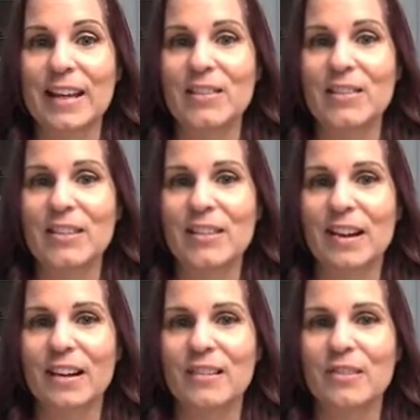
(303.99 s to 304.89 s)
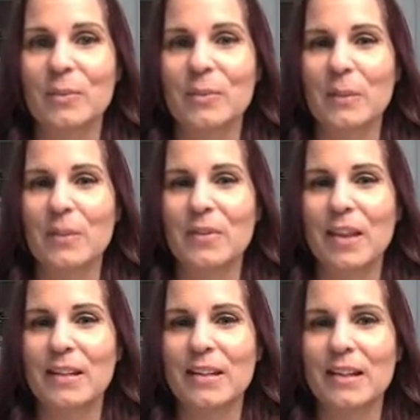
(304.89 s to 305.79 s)
And you can kind of remember
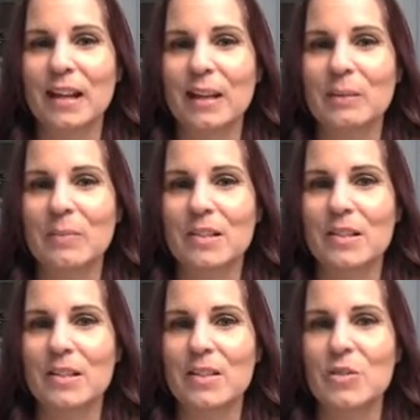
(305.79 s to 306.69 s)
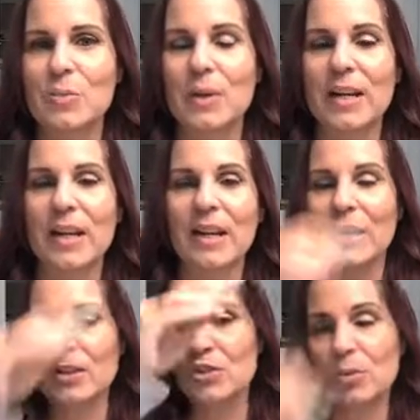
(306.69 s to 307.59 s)
that name because when
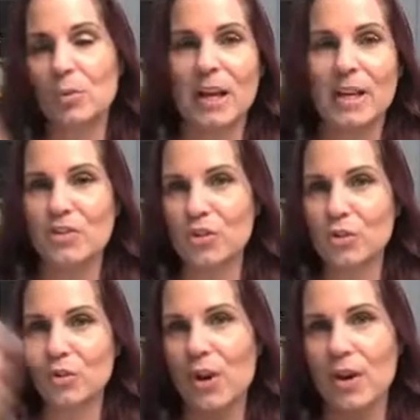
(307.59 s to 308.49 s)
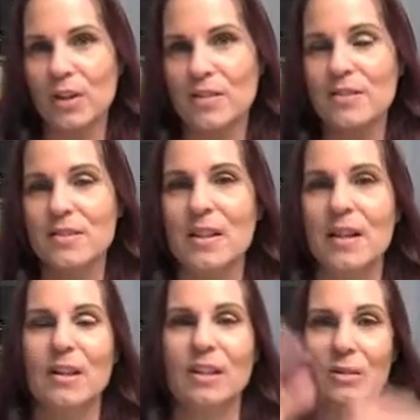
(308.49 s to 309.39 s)
two lines cross,
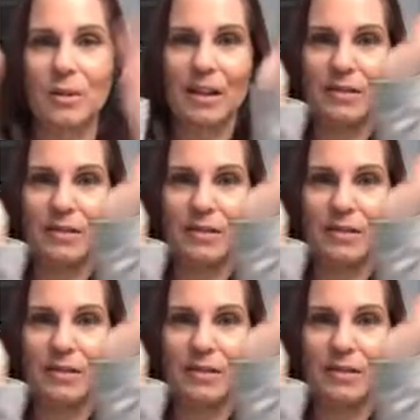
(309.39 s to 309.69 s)
you get